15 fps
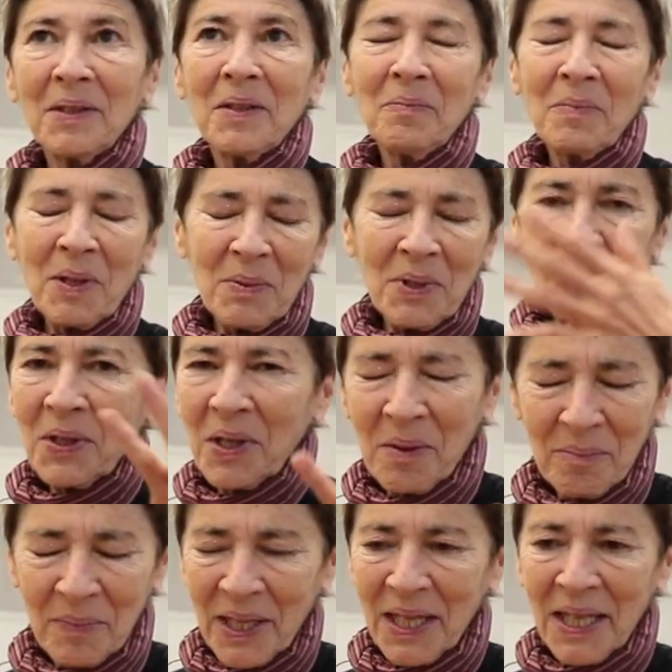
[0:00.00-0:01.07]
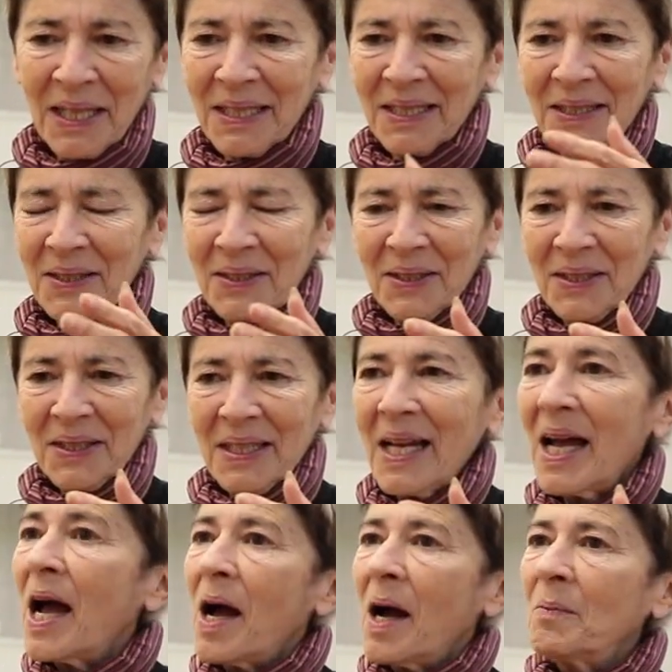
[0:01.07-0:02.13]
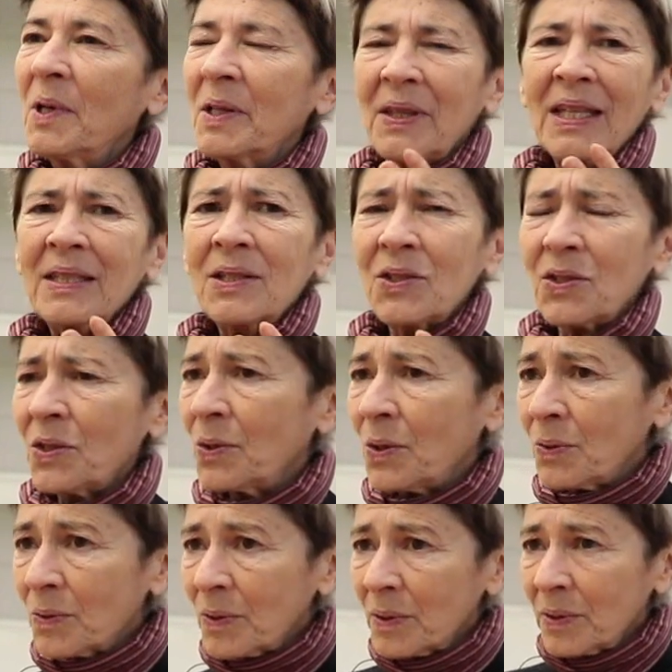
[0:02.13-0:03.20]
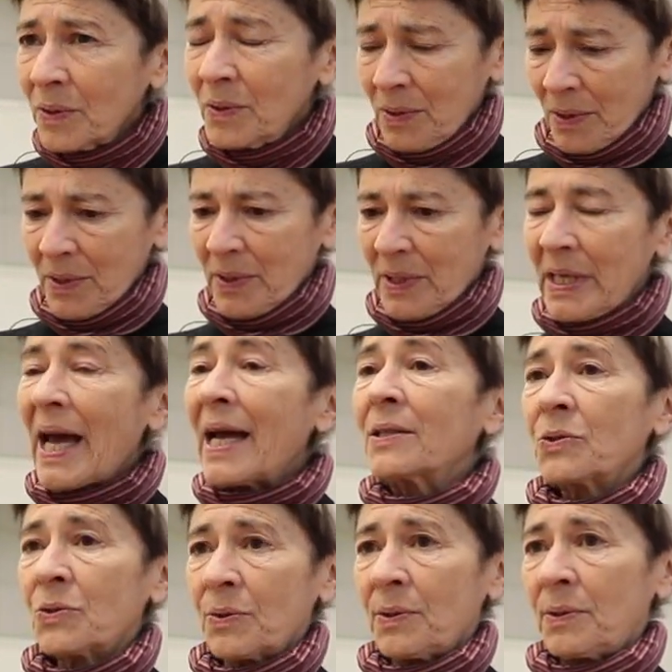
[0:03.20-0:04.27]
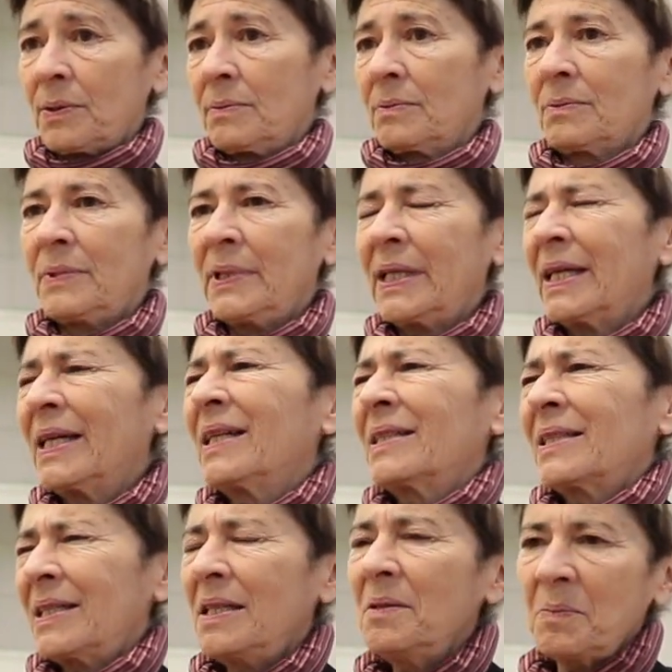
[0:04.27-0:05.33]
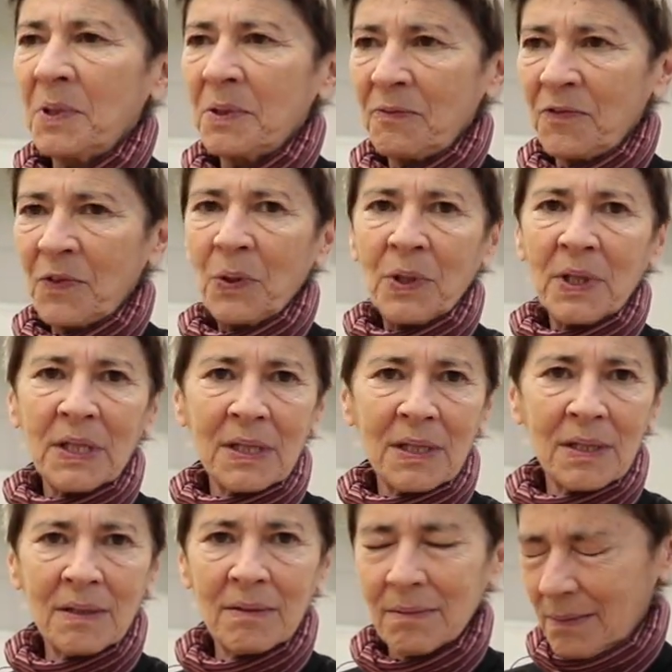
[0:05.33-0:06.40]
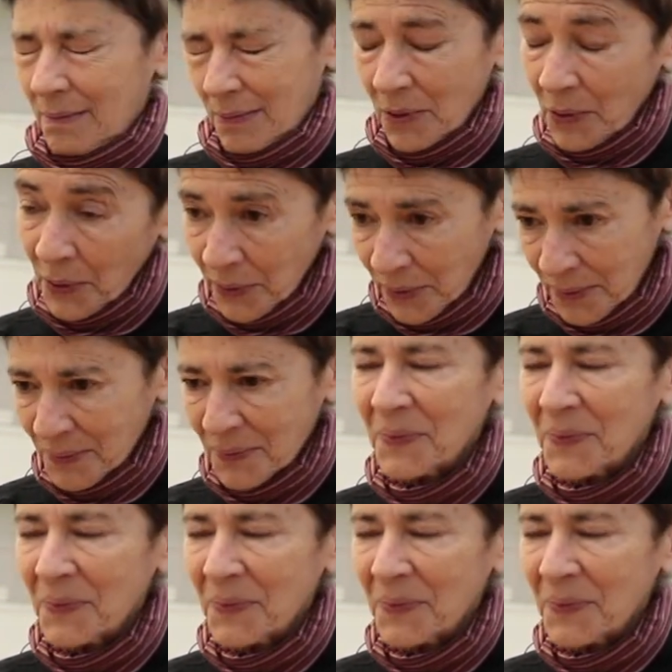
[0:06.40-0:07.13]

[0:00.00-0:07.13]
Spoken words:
and maybe you come back. But that's so natural. We can't keep it focused all.